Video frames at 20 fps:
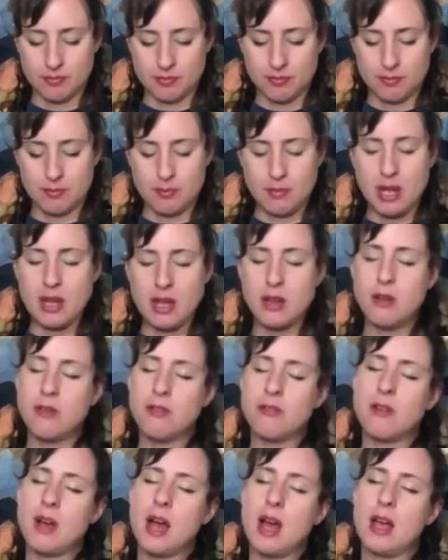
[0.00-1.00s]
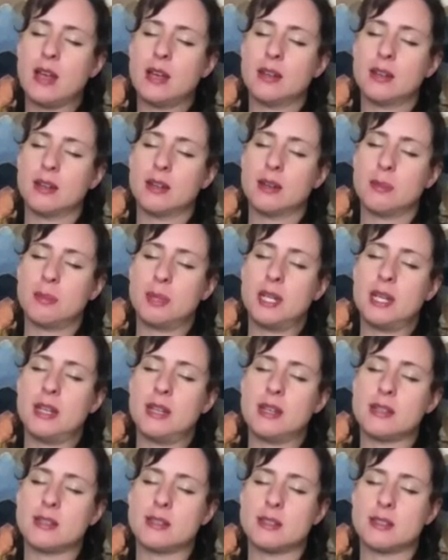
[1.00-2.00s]
May you find
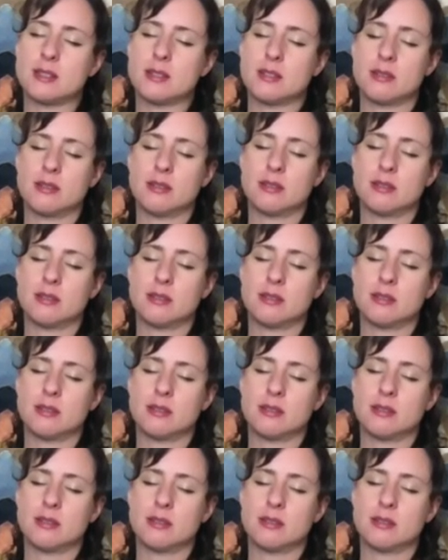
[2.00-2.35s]
peace